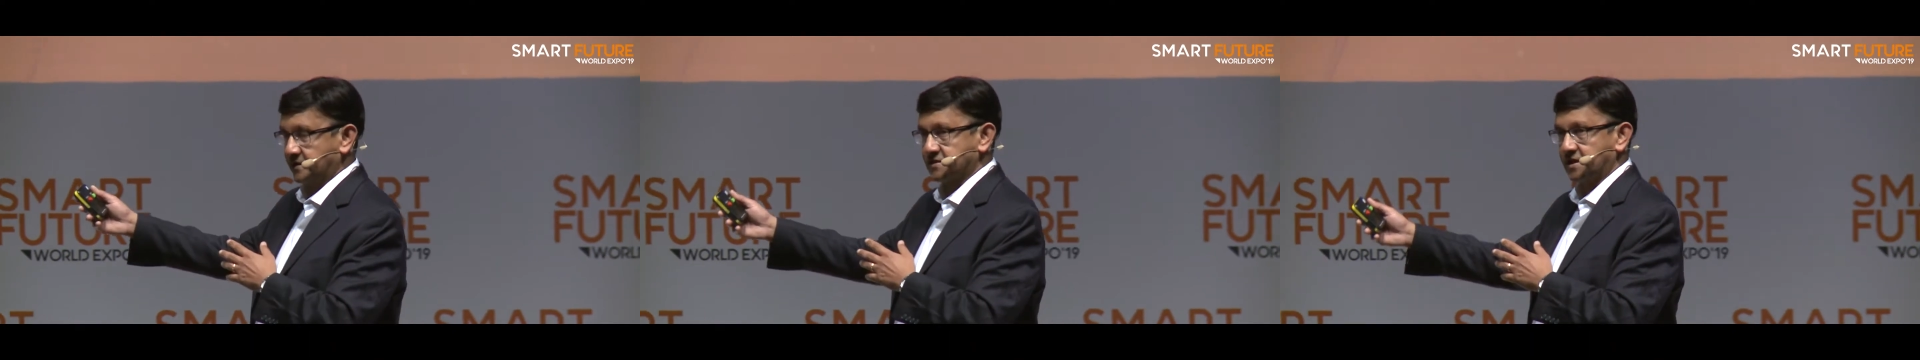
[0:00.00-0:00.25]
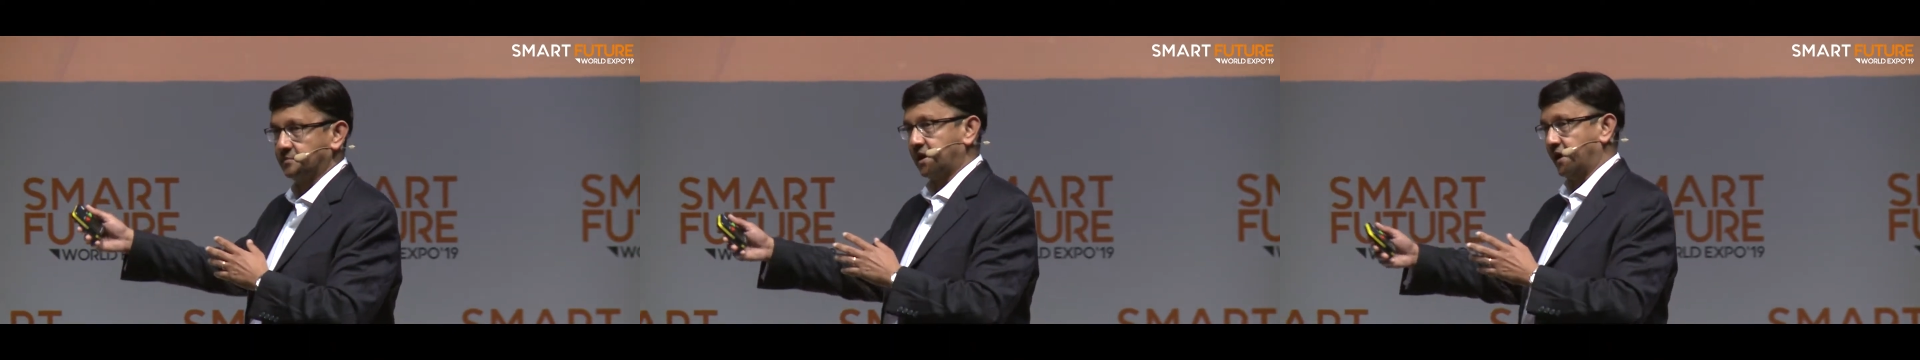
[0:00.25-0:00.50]

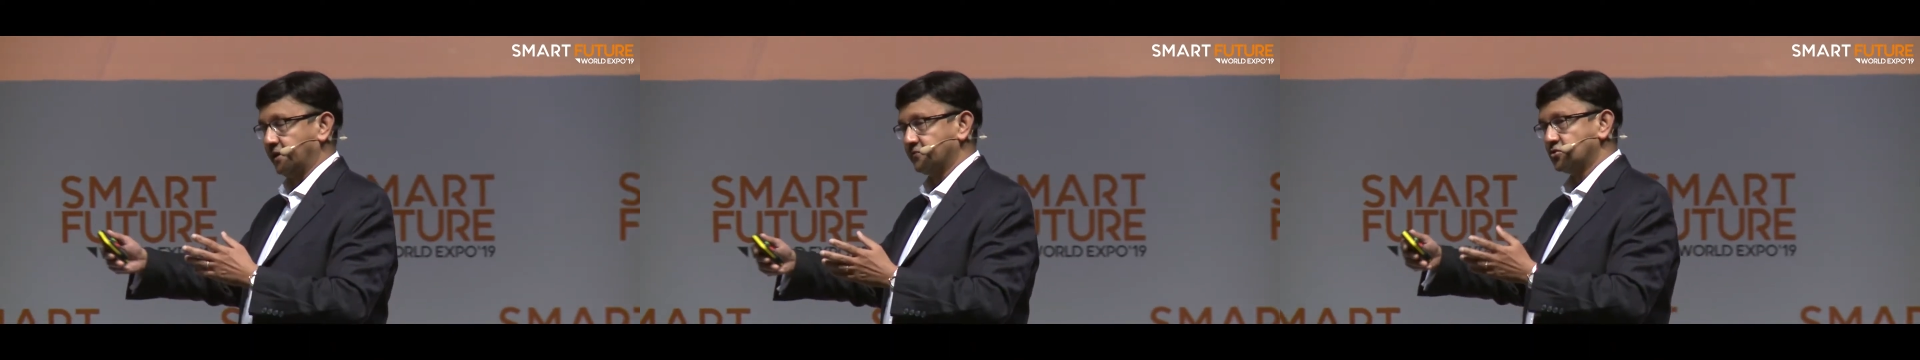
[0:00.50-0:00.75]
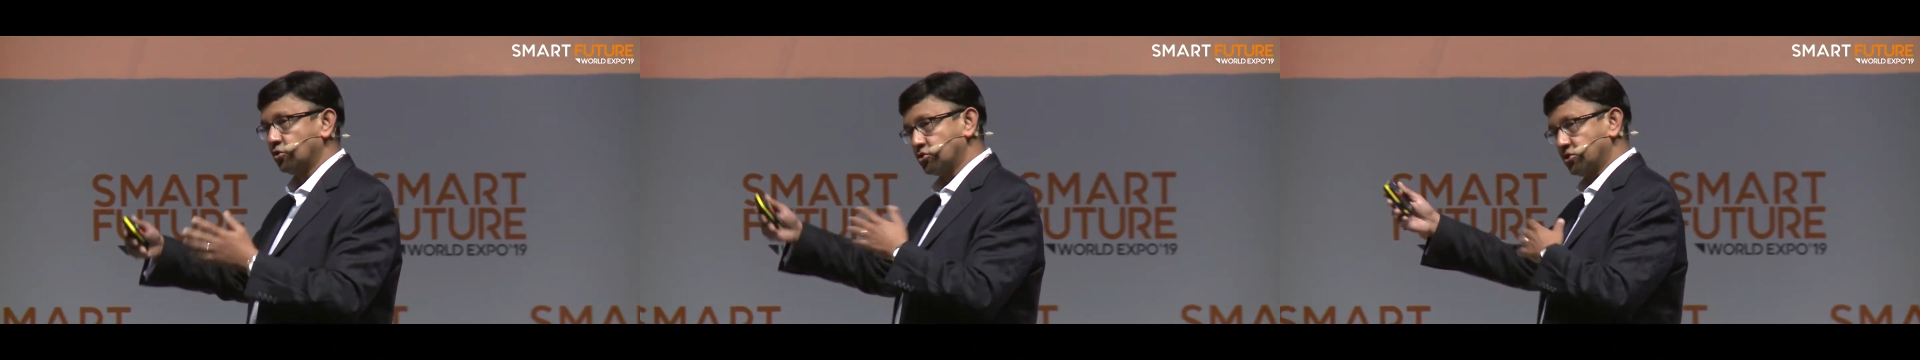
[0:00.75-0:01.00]
some kind of
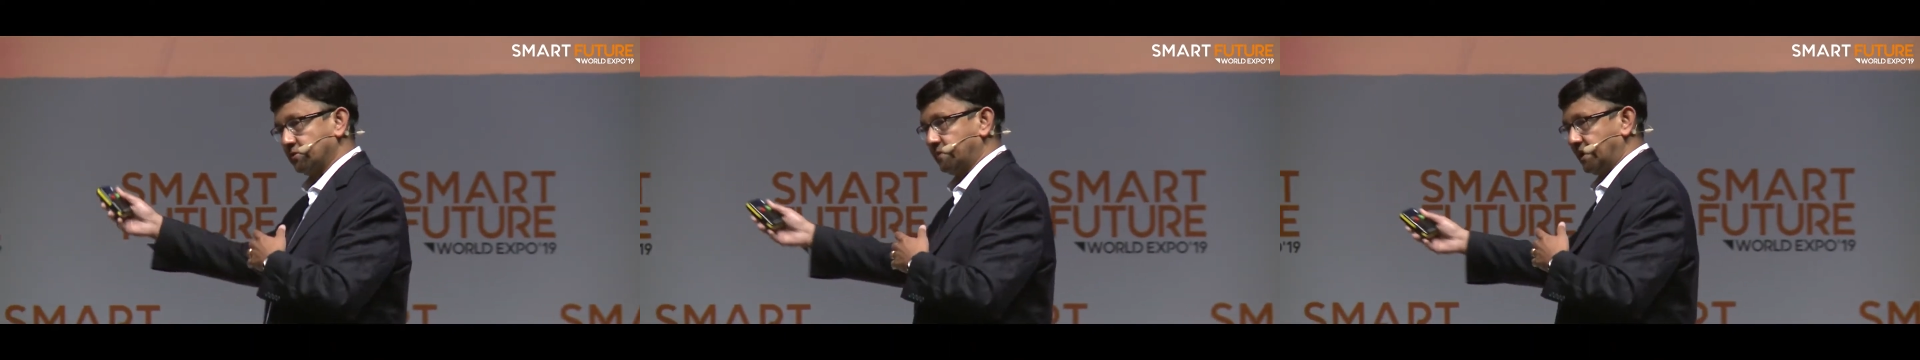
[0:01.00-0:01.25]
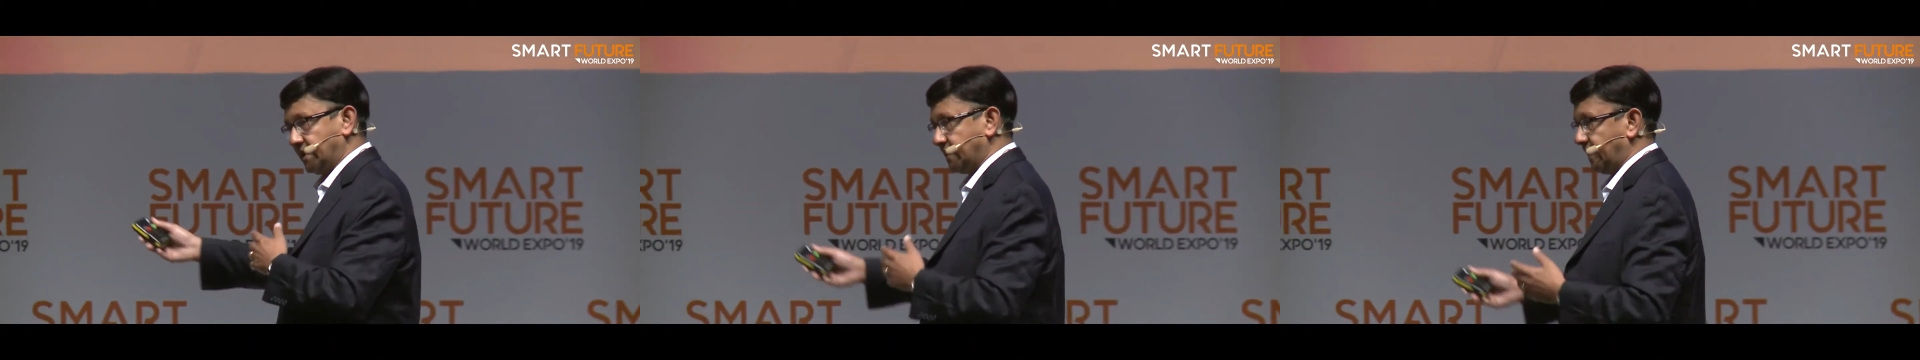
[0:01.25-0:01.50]
social
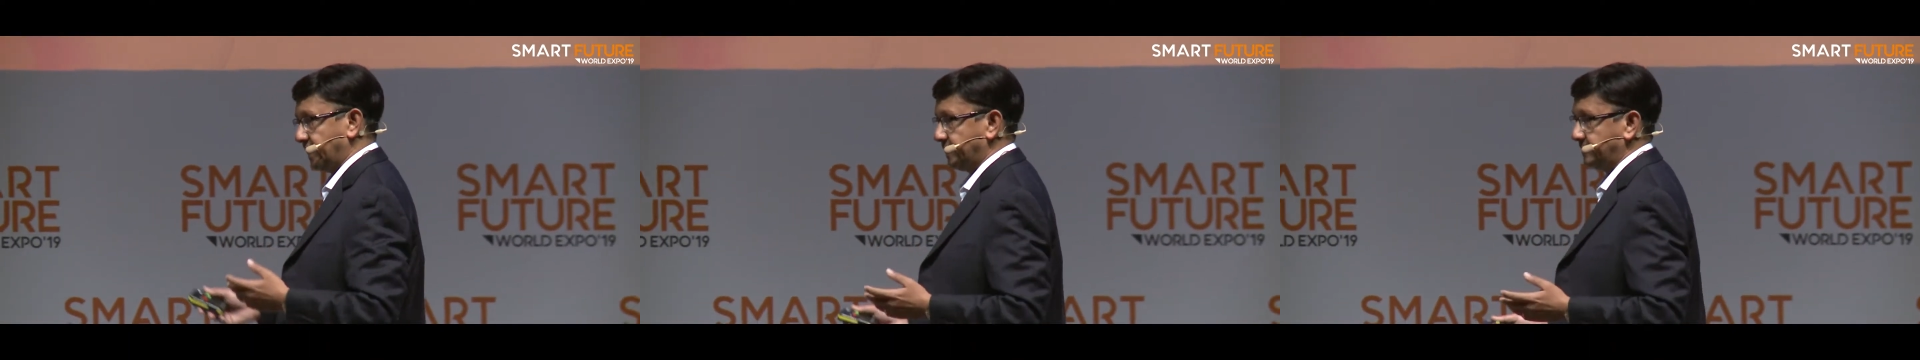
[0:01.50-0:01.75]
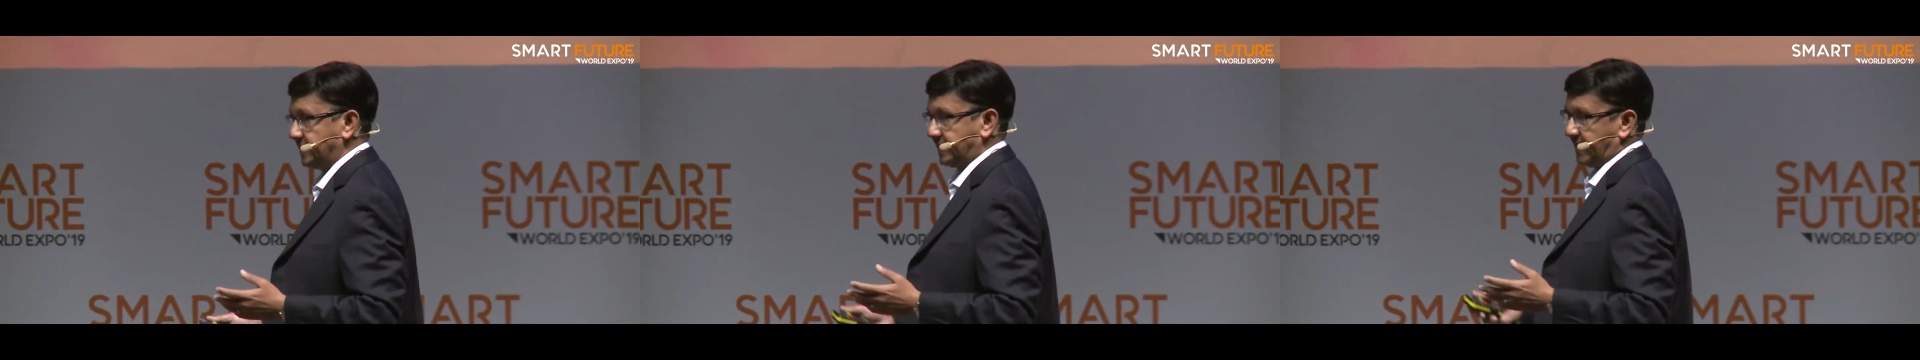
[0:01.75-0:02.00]
media data
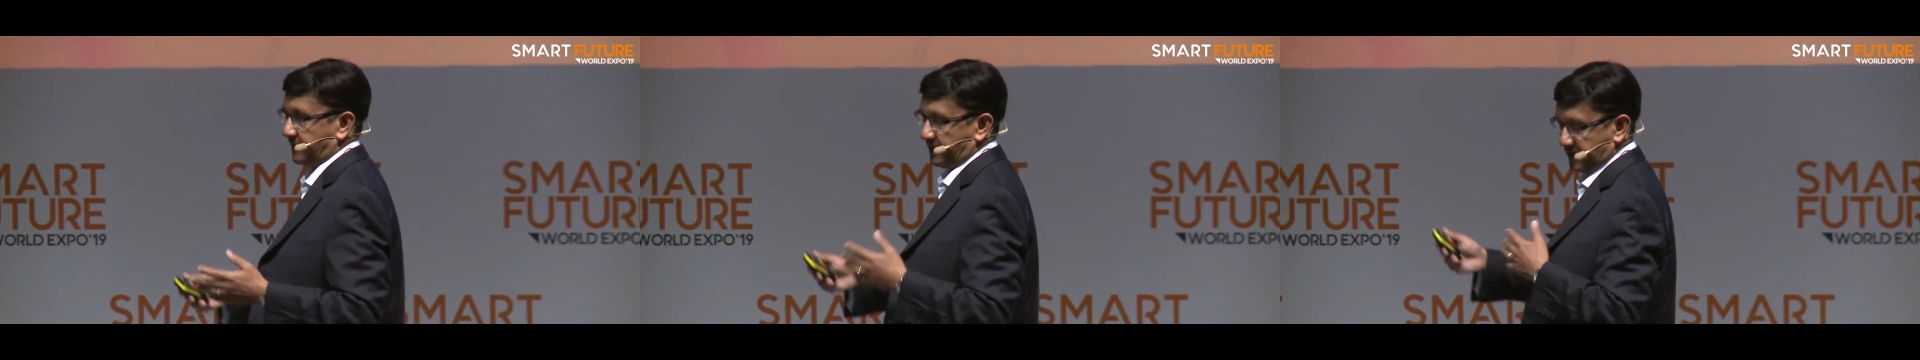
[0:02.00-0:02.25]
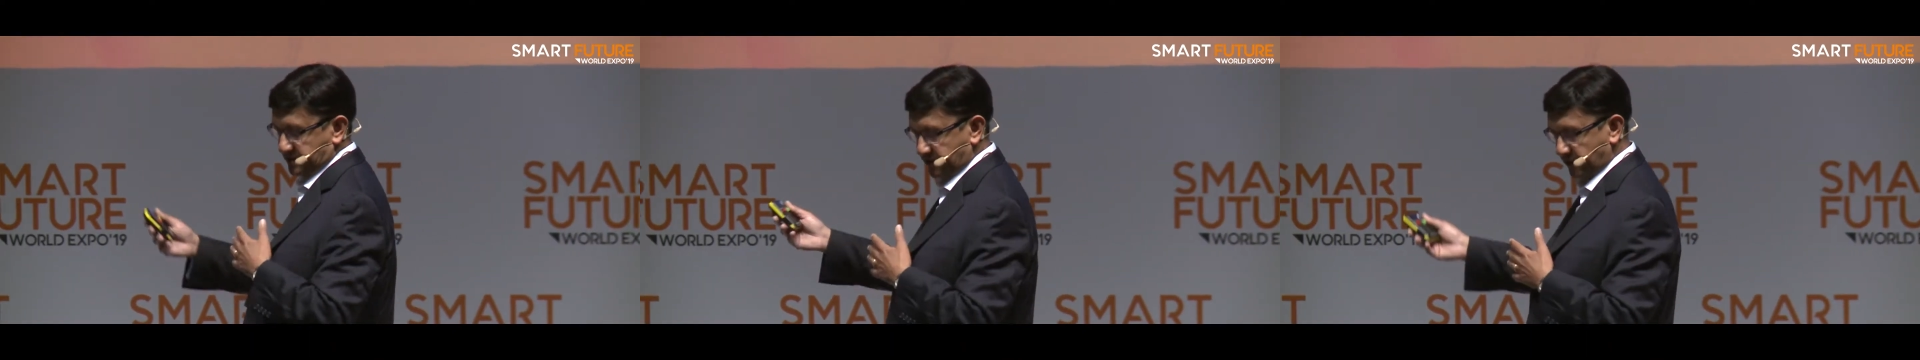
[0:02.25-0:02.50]
being analyzed in a